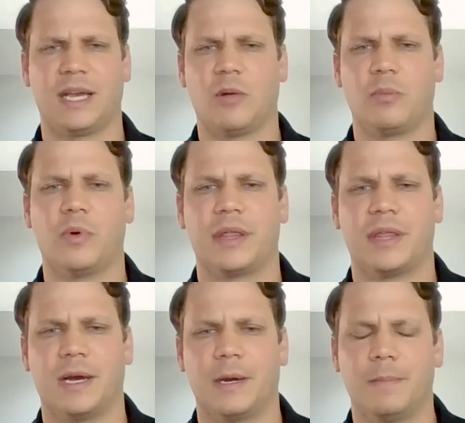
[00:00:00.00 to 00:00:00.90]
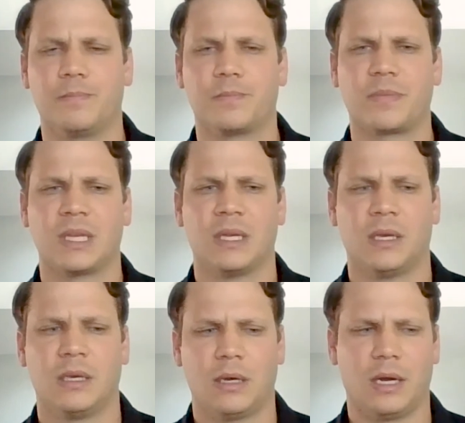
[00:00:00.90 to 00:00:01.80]
with
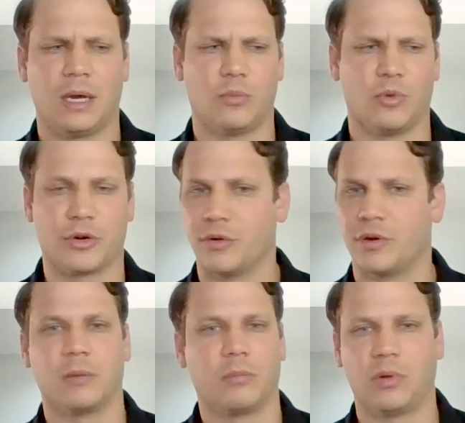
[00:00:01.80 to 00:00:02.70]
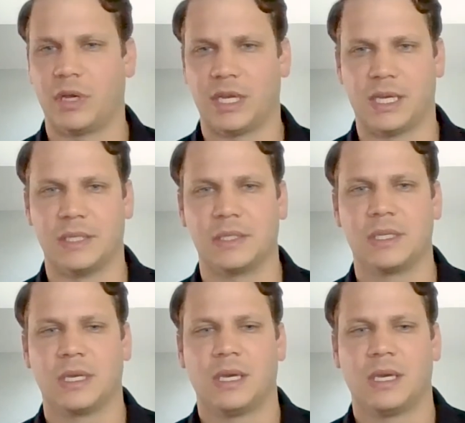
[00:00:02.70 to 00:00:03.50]
recruiting employees.